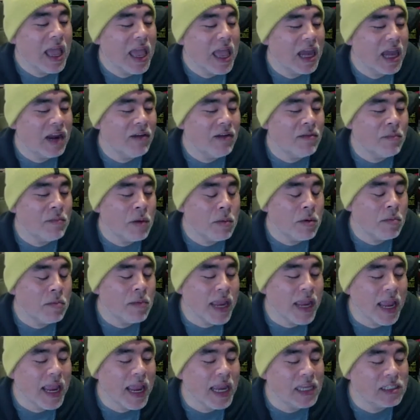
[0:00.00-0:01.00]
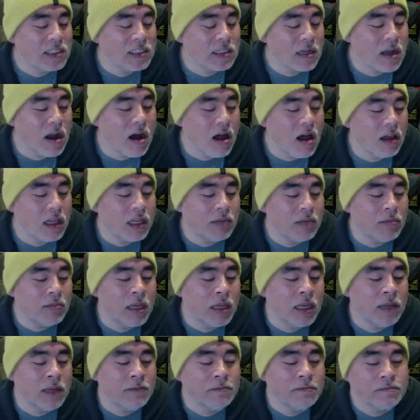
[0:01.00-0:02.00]
And I remember my agent calling
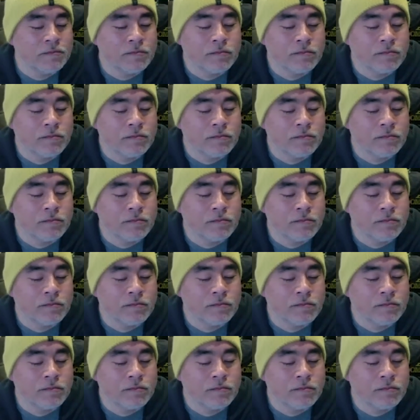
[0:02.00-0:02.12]
me,